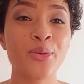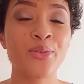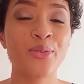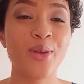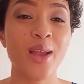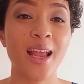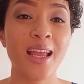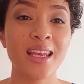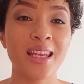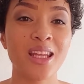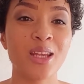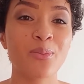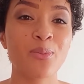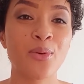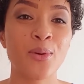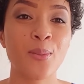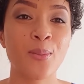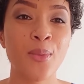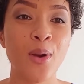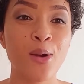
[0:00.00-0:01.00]
any
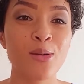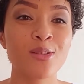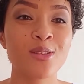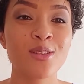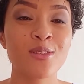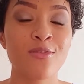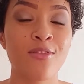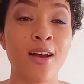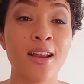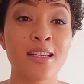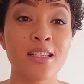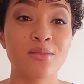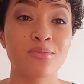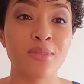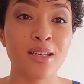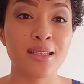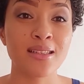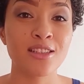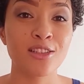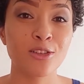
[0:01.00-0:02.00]
proposed
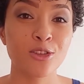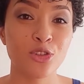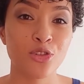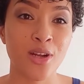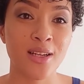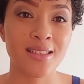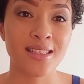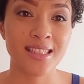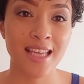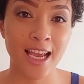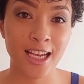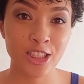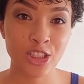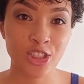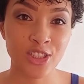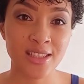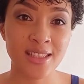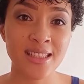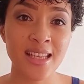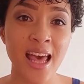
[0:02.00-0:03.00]
fundamental
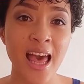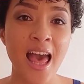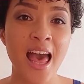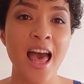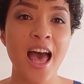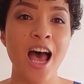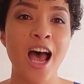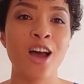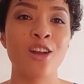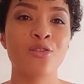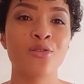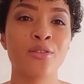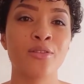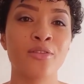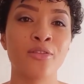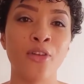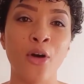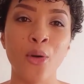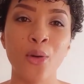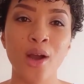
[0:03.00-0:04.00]
transactions and
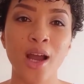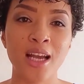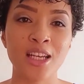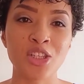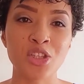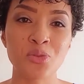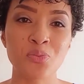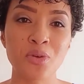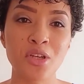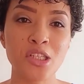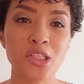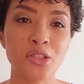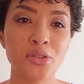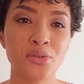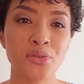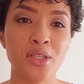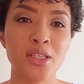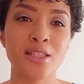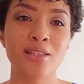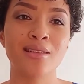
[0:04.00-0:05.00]
revoke a special
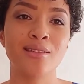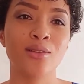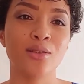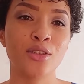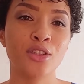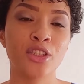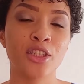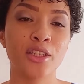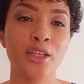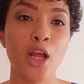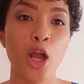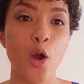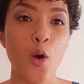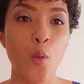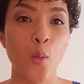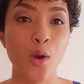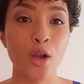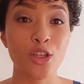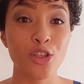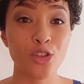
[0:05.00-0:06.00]
resolution
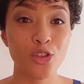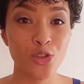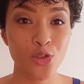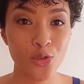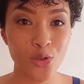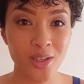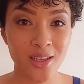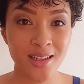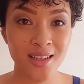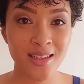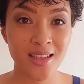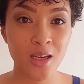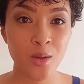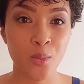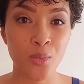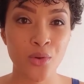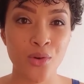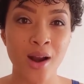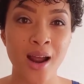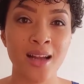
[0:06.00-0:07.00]
which triggered
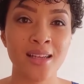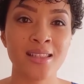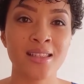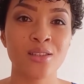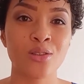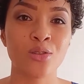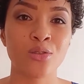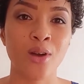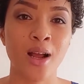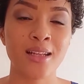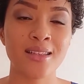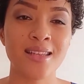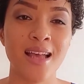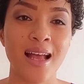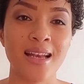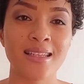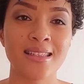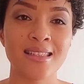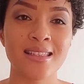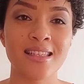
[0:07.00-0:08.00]
appraisal rights
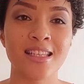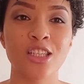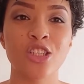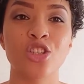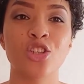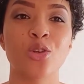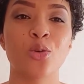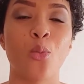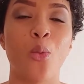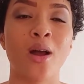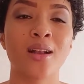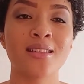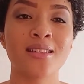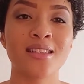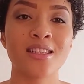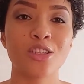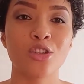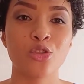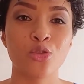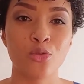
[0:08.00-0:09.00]
under Section
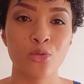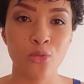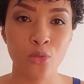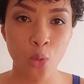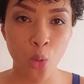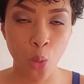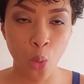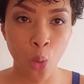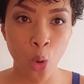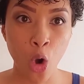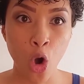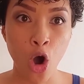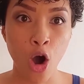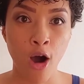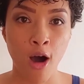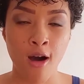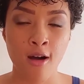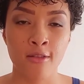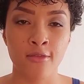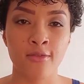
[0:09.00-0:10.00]
164
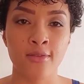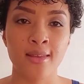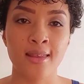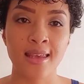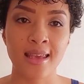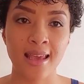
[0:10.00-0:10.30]
of the